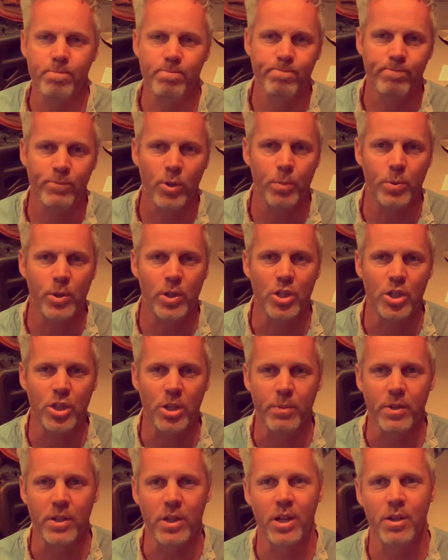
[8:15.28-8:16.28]
hope you got
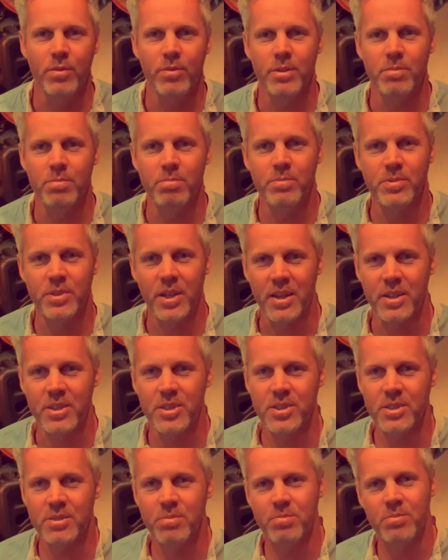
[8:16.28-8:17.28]
something out of it.
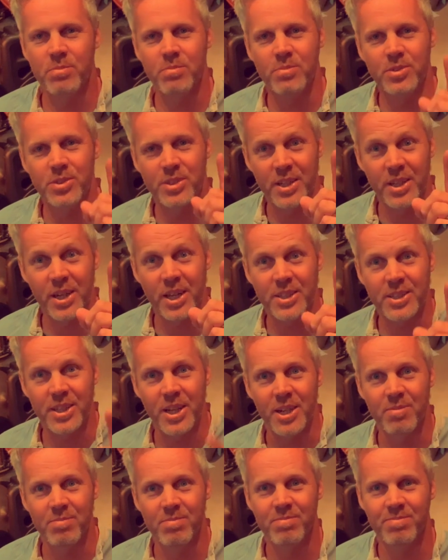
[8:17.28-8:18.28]
Thanks. See you next
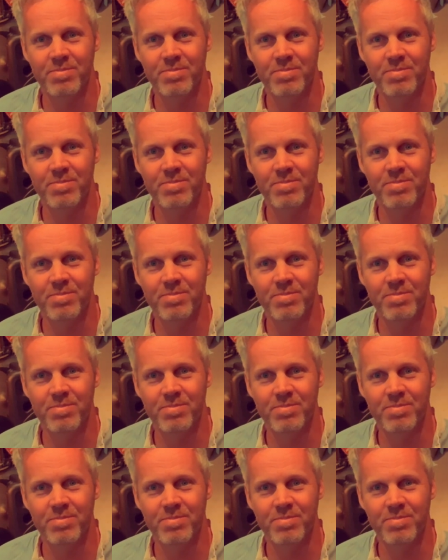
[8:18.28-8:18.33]
time.